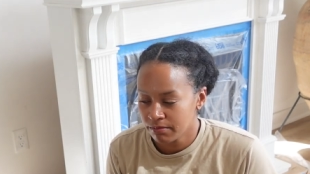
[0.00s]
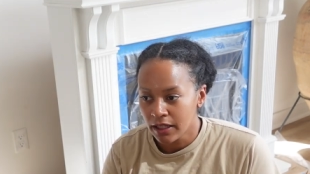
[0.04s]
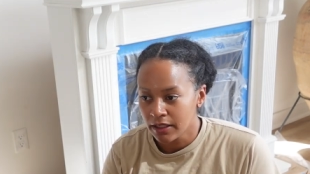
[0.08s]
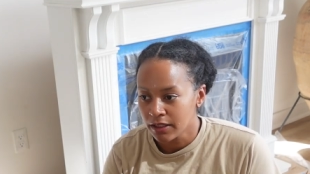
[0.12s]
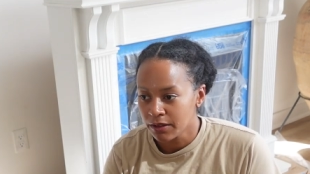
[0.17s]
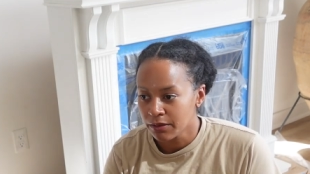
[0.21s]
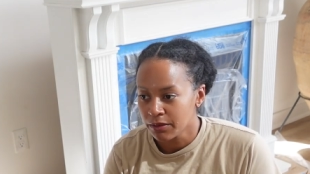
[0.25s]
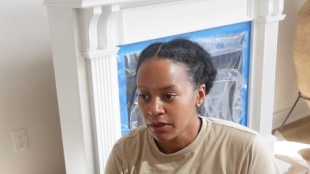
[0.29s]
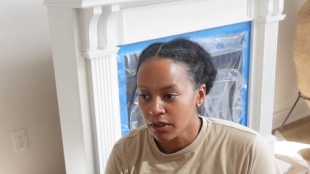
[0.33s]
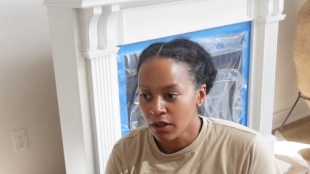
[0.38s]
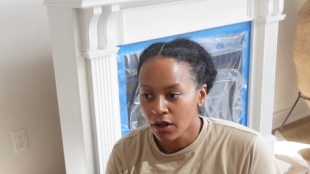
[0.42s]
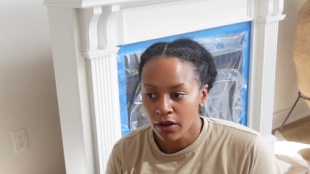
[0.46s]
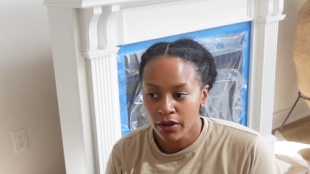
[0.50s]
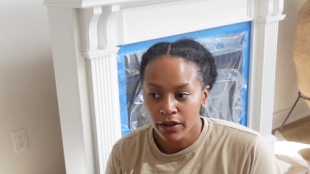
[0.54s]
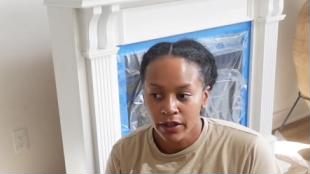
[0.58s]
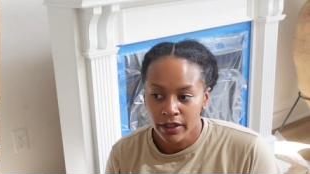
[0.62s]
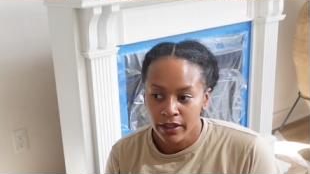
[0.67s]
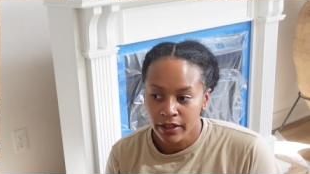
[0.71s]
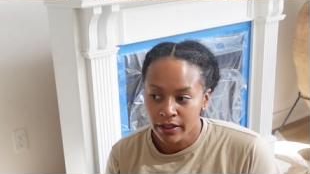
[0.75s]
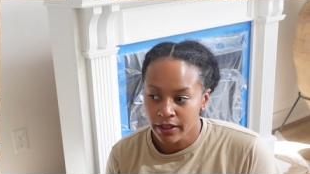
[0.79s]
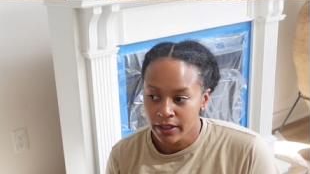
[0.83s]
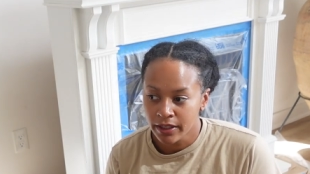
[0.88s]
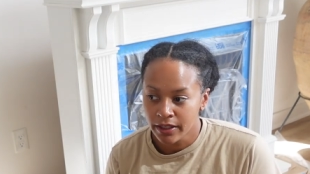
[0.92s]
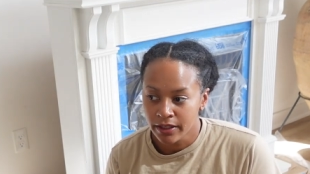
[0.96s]
highly
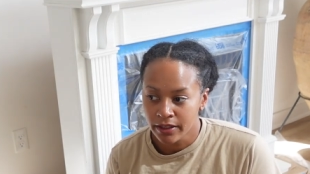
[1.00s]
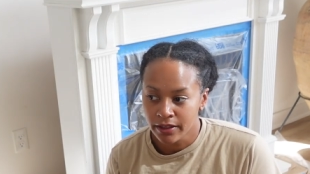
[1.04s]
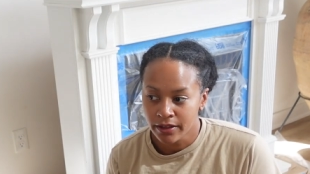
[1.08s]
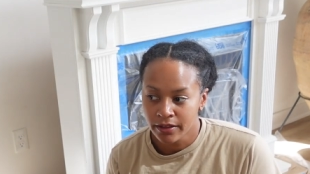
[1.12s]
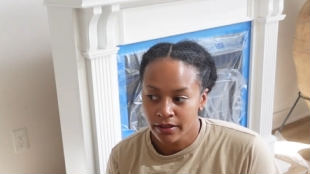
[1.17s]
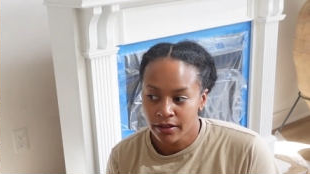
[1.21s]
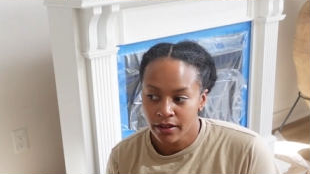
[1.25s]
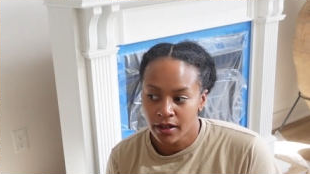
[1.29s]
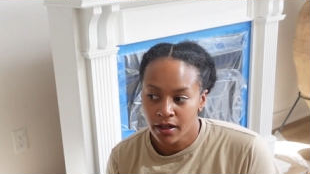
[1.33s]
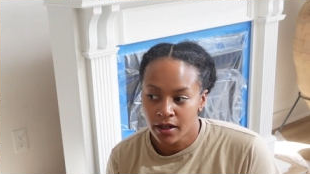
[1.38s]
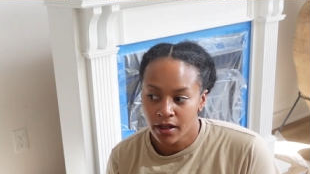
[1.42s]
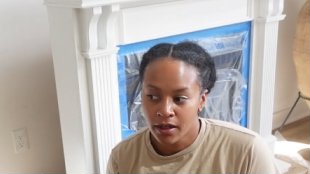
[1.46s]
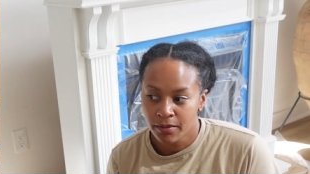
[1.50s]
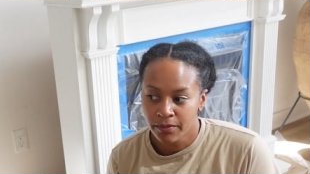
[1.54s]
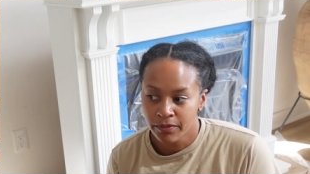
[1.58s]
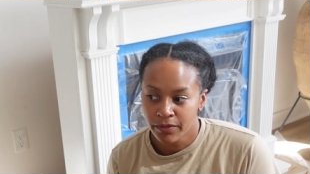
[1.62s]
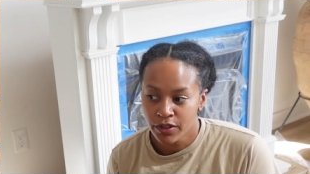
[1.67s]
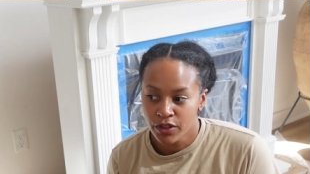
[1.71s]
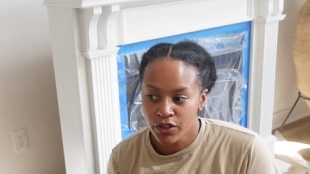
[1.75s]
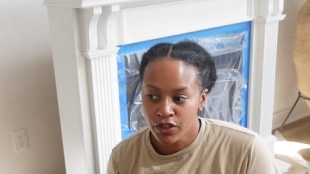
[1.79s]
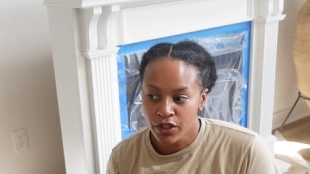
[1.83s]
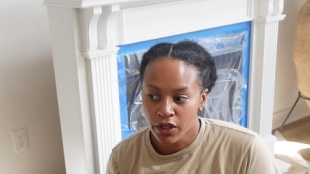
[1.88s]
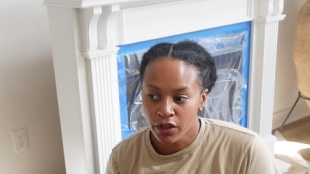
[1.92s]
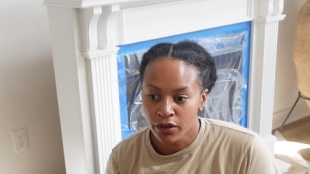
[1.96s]
regarded in um,
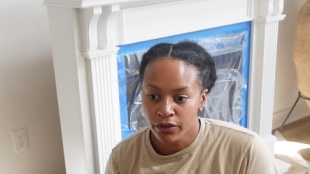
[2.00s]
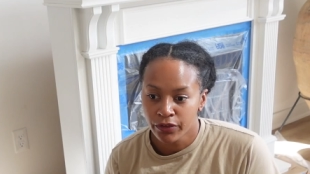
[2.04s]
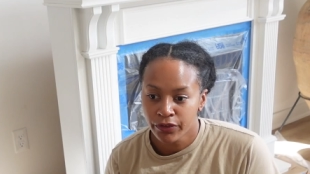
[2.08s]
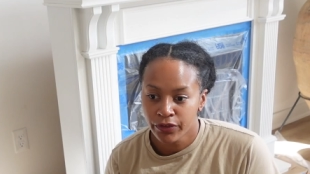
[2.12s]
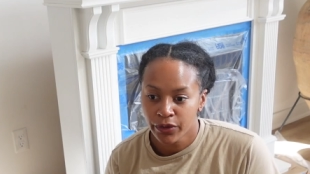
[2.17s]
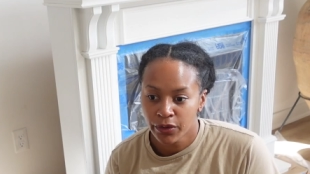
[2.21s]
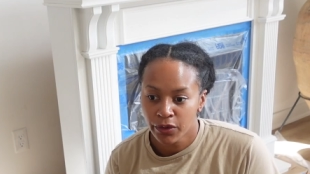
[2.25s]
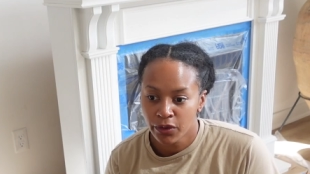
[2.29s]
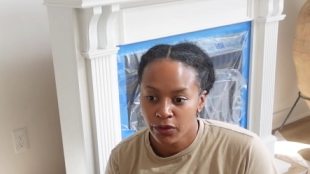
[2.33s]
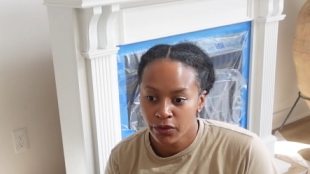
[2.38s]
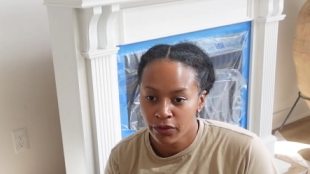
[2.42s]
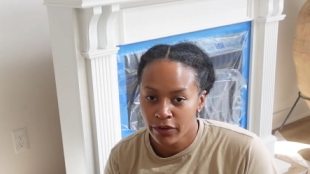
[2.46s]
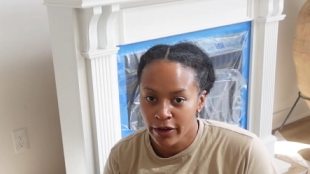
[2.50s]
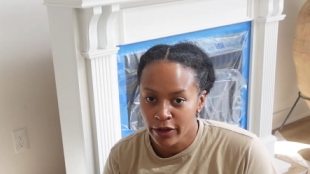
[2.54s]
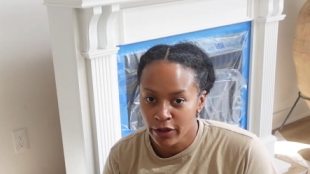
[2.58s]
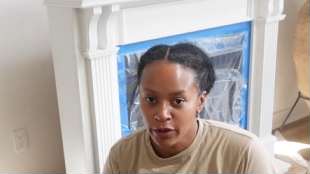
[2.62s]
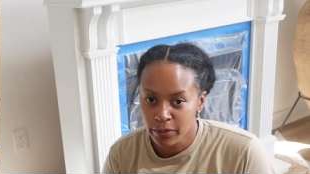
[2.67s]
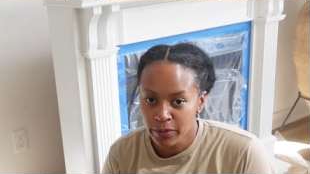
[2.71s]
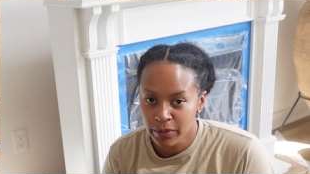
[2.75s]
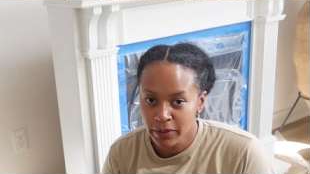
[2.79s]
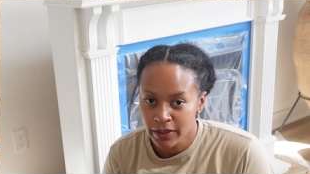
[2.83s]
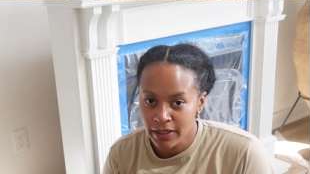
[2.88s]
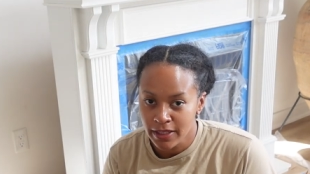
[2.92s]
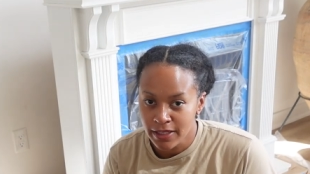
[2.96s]
the gel fuel
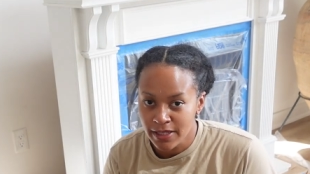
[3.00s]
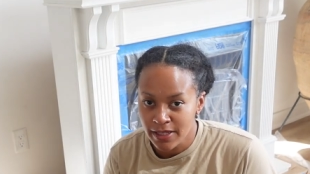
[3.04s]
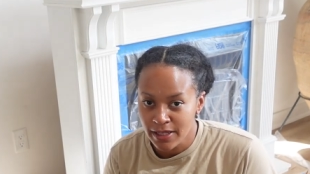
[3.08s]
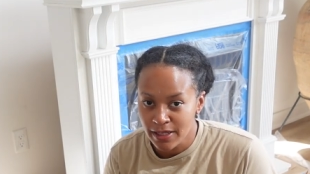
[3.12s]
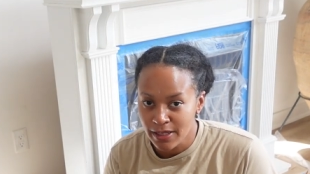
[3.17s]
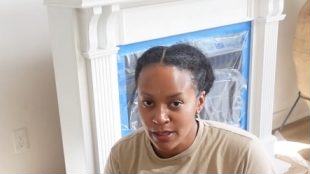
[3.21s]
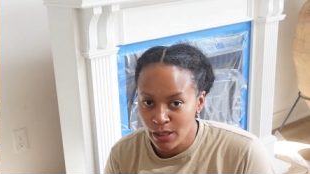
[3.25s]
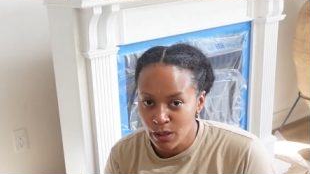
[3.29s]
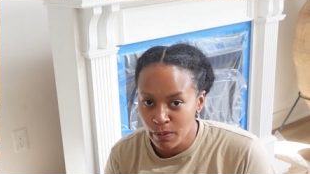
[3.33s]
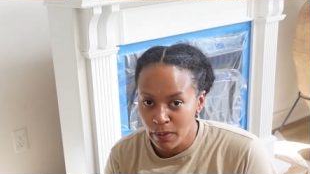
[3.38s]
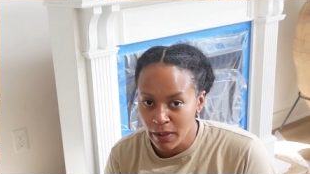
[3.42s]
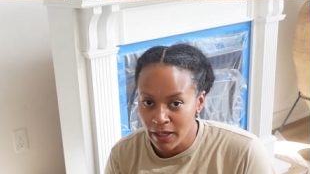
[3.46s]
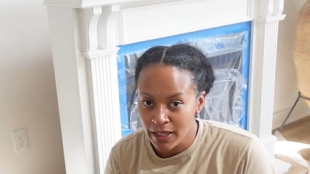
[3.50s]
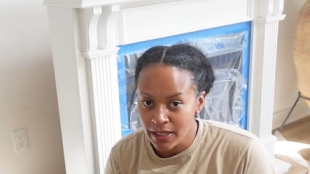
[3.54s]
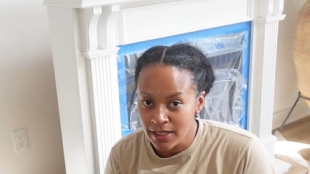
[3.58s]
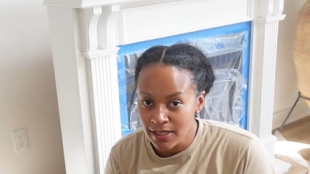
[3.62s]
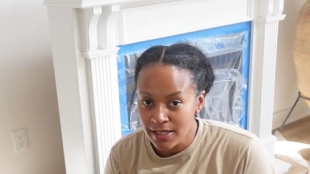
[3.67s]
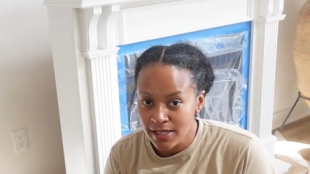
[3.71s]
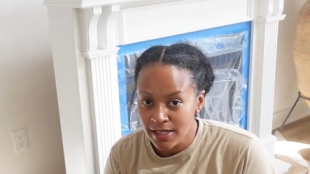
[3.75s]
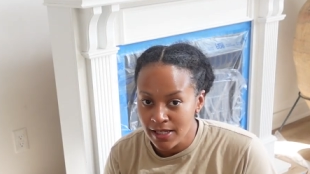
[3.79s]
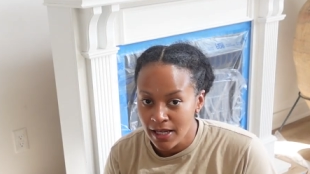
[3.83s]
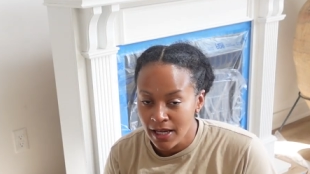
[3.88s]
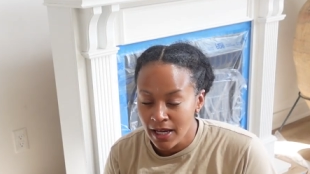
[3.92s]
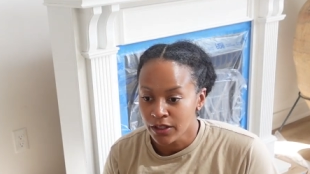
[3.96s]
fireplace space.